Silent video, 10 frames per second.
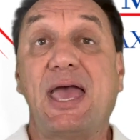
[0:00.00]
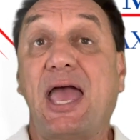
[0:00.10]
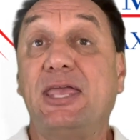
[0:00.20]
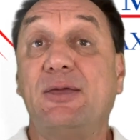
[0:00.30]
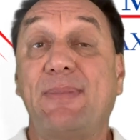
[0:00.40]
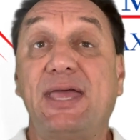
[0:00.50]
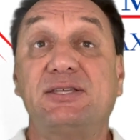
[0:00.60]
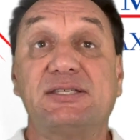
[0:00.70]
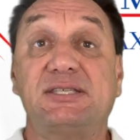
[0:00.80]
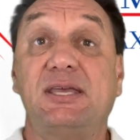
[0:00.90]
and you may
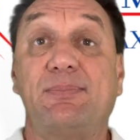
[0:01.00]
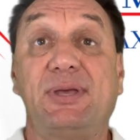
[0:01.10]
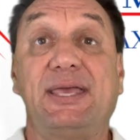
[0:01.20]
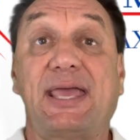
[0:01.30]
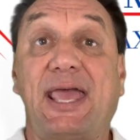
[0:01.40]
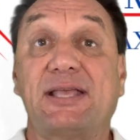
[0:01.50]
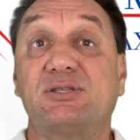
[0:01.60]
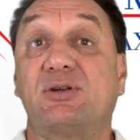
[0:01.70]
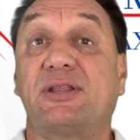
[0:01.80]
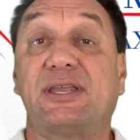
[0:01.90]
just see it being
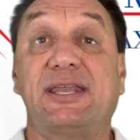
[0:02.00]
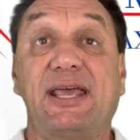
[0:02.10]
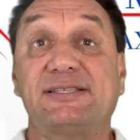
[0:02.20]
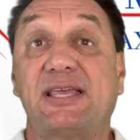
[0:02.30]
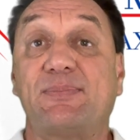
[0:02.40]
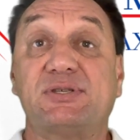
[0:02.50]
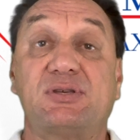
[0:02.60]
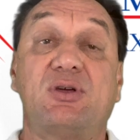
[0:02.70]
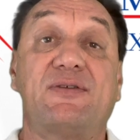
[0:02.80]
answered on the next episode